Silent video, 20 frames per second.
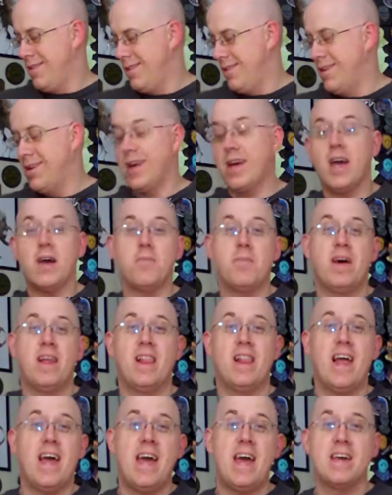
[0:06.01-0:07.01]
And I got my
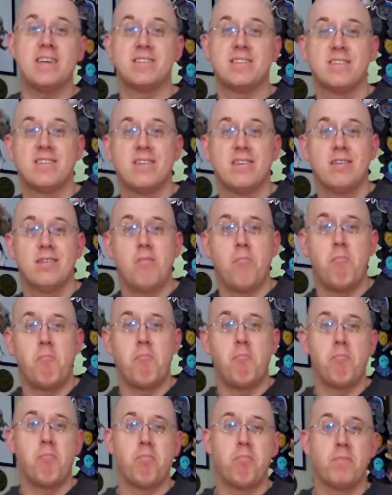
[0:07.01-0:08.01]
last
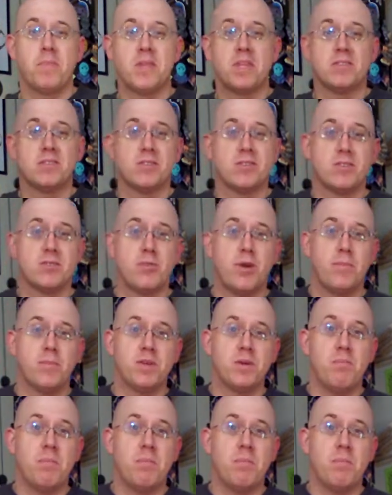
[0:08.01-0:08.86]
subscription